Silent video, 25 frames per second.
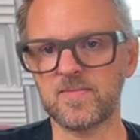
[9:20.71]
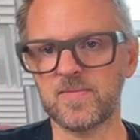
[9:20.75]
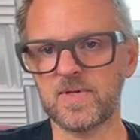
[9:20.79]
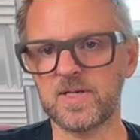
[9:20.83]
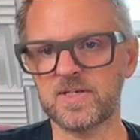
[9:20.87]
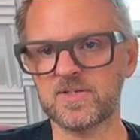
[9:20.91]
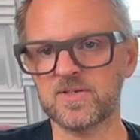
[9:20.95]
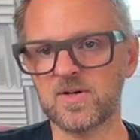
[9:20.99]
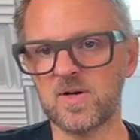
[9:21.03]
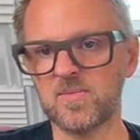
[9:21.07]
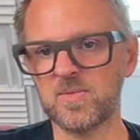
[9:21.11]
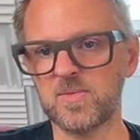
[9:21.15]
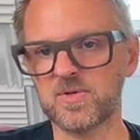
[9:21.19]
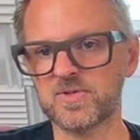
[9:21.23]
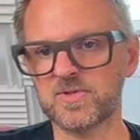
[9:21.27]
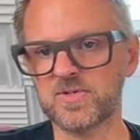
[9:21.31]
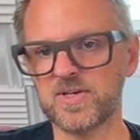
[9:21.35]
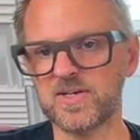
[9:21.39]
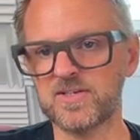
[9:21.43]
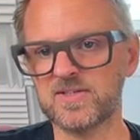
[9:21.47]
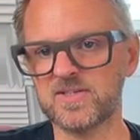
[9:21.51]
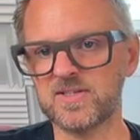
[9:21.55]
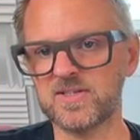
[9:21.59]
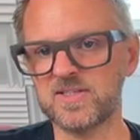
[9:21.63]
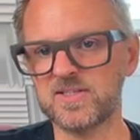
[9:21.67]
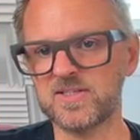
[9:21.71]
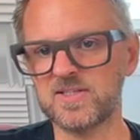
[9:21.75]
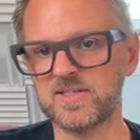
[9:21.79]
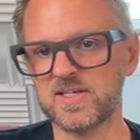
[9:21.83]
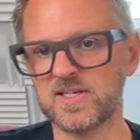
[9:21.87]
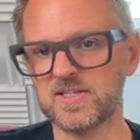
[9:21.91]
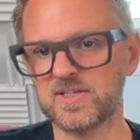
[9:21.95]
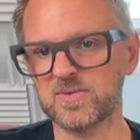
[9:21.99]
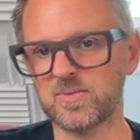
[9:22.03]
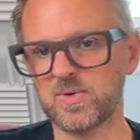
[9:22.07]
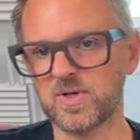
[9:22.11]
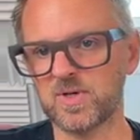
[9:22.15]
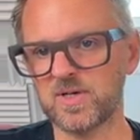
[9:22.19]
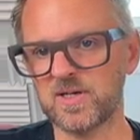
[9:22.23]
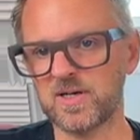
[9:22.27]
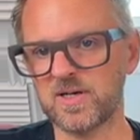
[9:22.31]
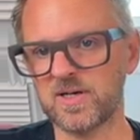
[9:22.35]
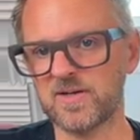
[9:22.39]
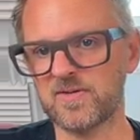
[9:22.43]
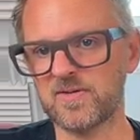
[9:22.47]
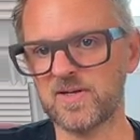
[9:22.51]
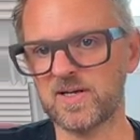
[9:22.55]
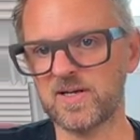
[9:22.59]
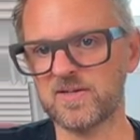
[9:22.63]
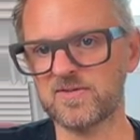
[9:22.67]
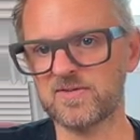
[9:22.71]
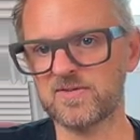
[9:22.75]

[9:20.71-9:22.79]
it's almost as easy as a one-click thing.